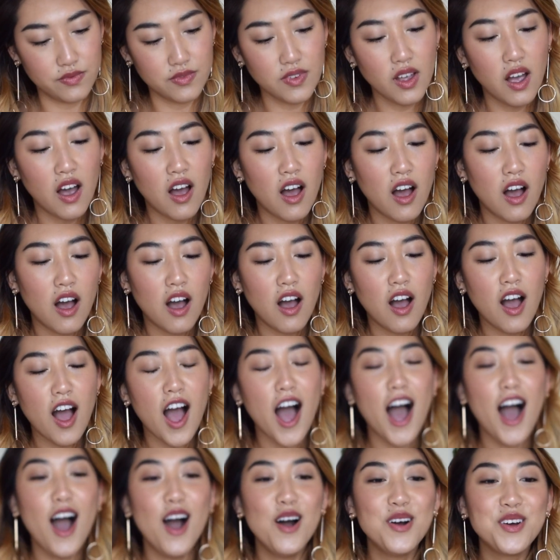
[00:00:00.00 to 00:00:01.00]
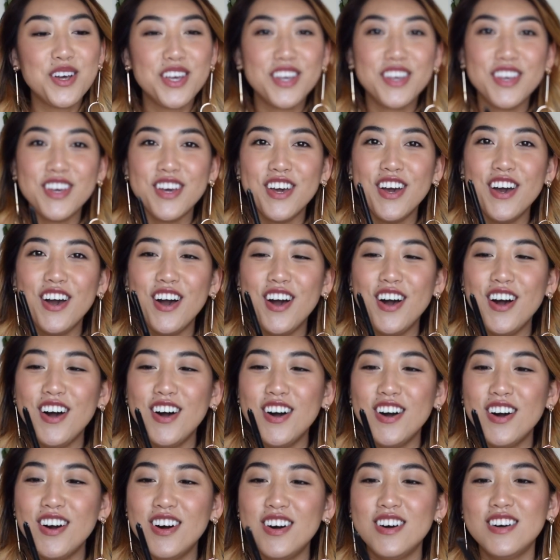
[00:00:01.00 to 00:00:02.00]
How
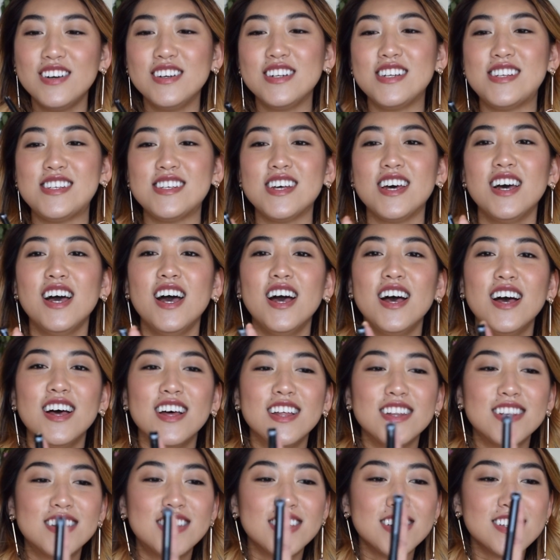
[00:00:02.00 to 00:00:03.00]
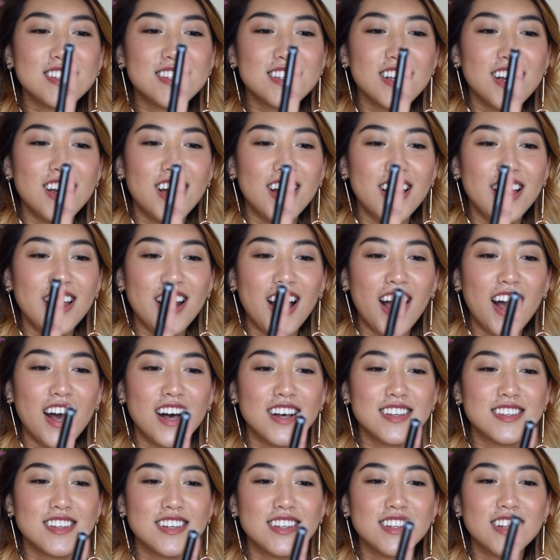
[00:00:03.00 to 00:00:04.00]
cute! It
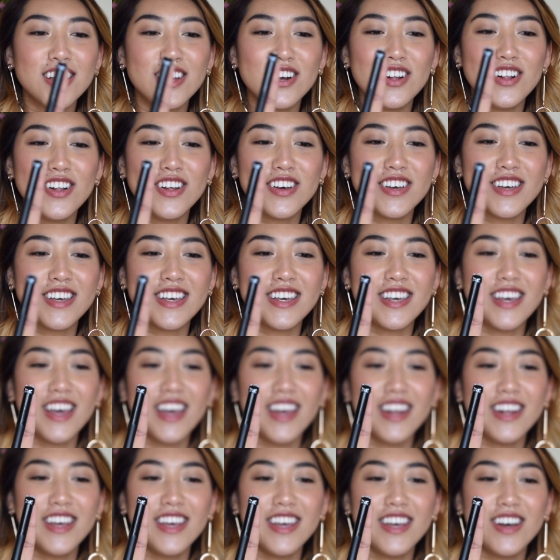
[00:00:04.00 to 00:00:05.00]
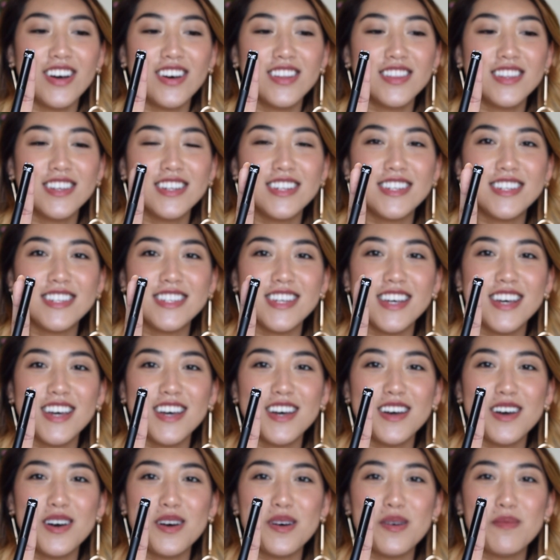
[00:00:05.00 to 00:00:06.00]
has a little kitty on the
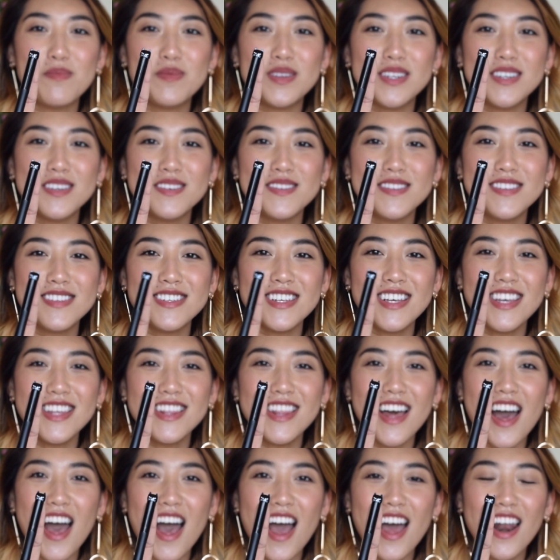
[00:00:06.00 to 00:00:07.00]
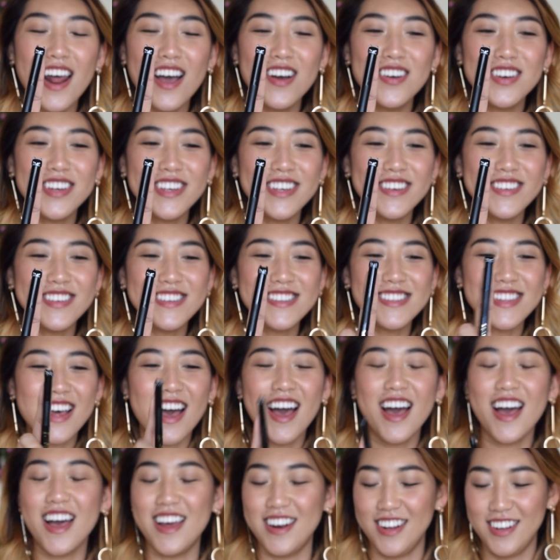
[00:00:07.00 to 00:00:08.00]
tip. Do you see that? How cute is
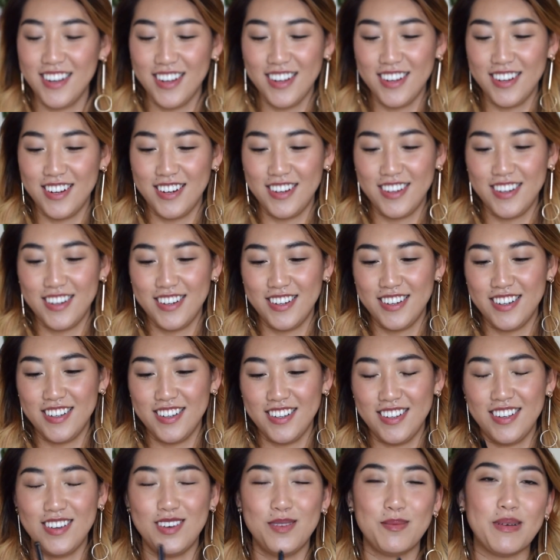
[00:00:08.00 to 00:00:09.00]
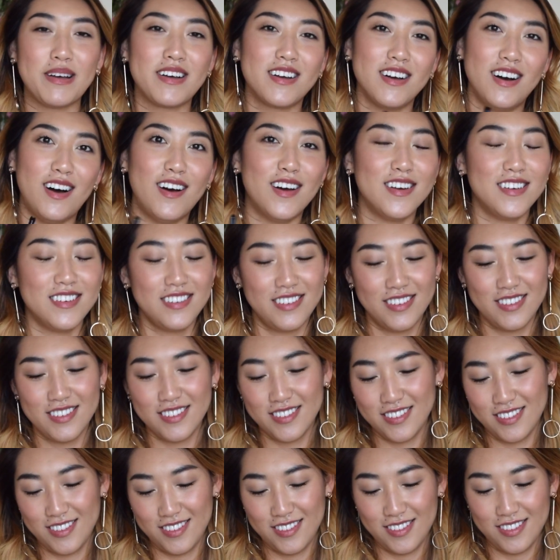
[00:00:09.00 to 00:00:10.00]
that? Oh my god.
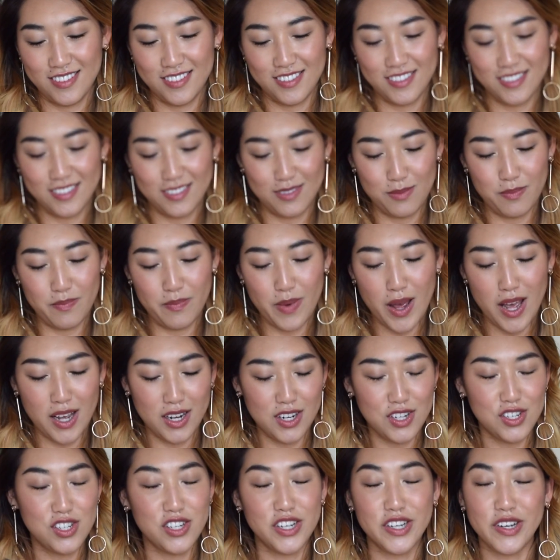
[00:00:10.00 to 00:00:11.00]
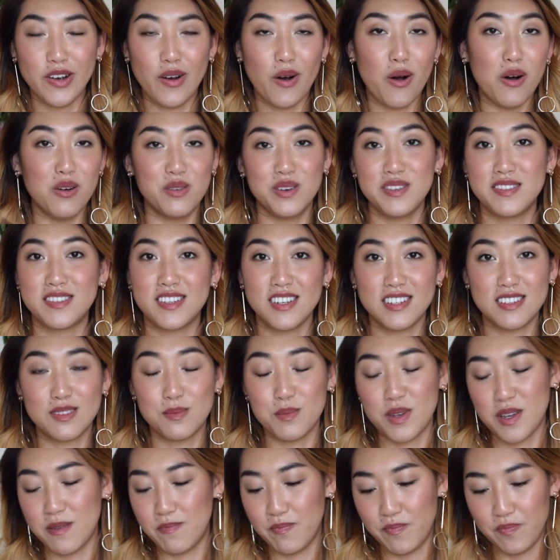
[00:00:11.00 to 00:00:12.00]
Packaging always gets
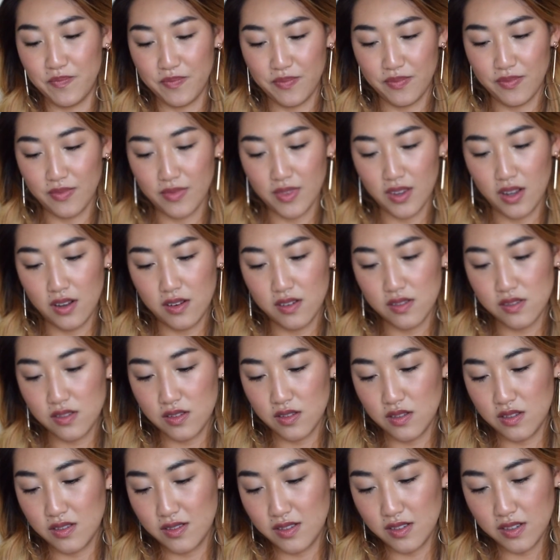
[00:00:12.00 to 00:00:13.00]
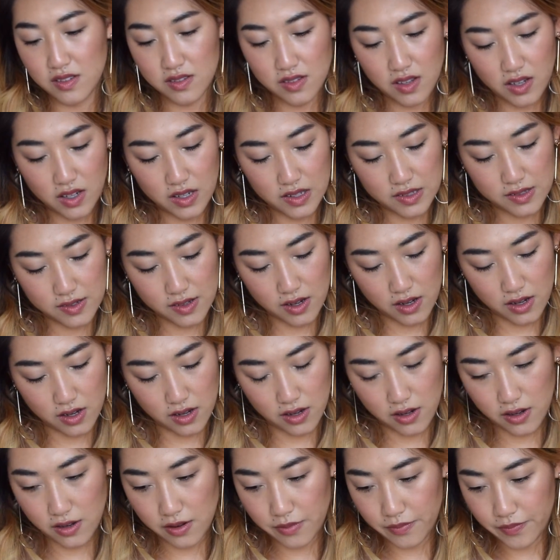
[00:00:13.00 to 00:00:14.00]
me. So this looks like it's
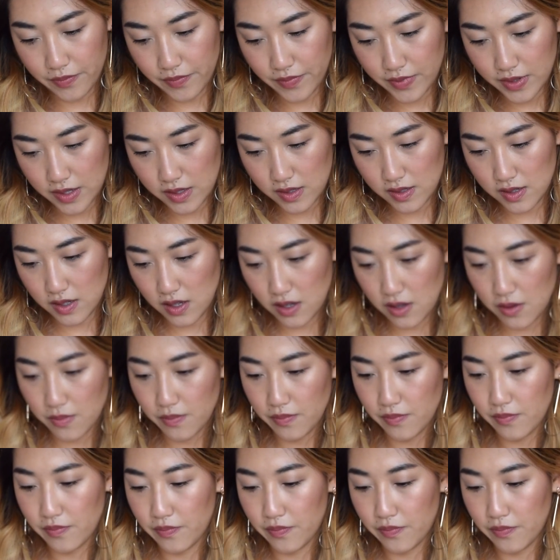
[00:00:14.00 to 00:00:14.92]
a, let's see,